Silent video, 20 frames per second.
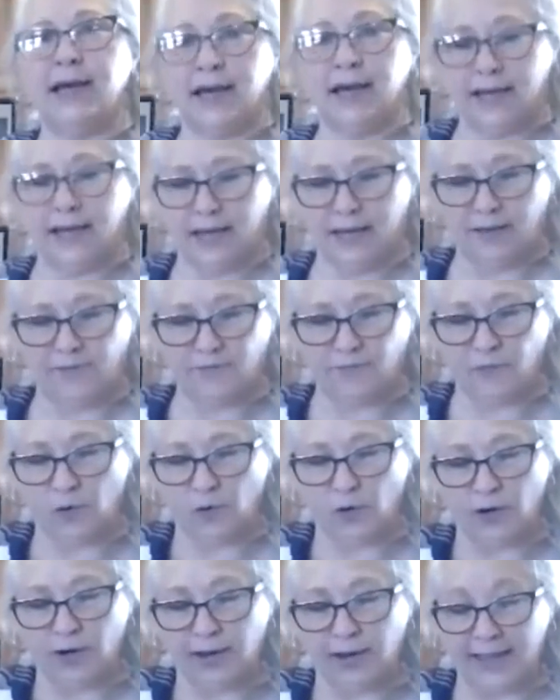
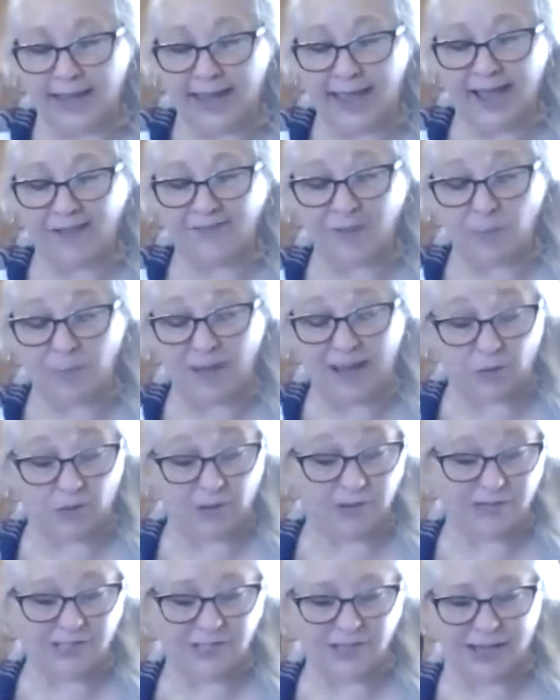for a half a pound
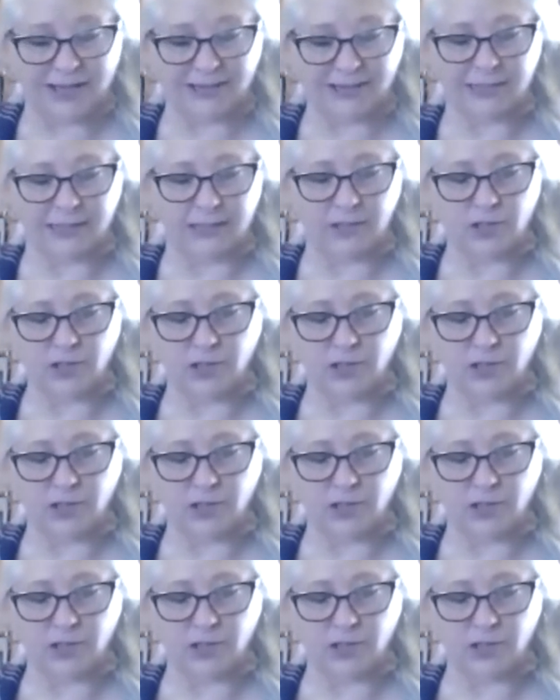of sausage.